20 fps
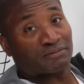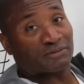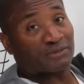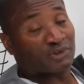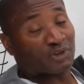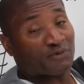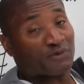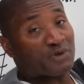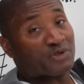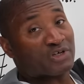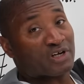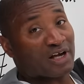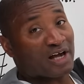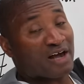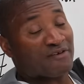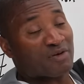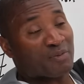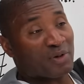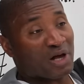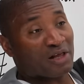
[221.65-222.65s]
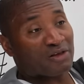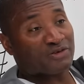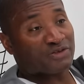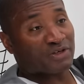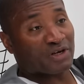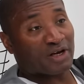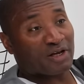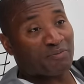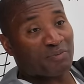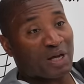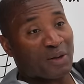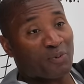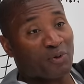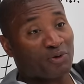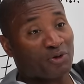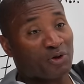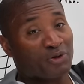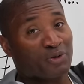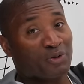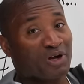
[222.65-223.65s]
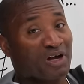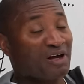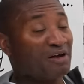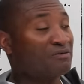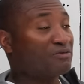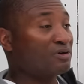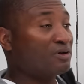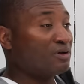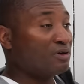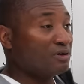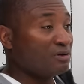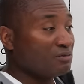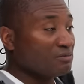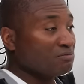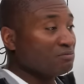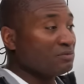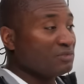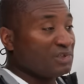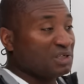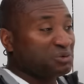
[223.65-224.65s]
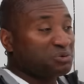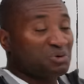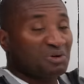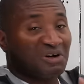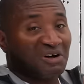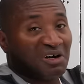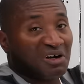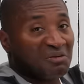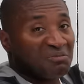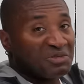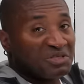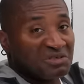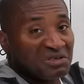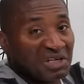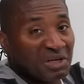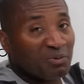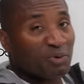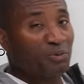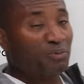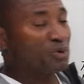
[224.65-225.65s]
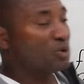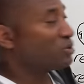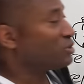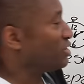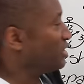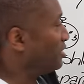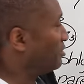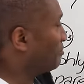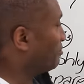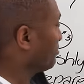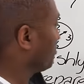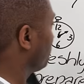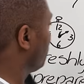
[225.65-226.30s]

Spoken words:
So if you say I have a balanced diet, people know you have equal carbs, equal protein.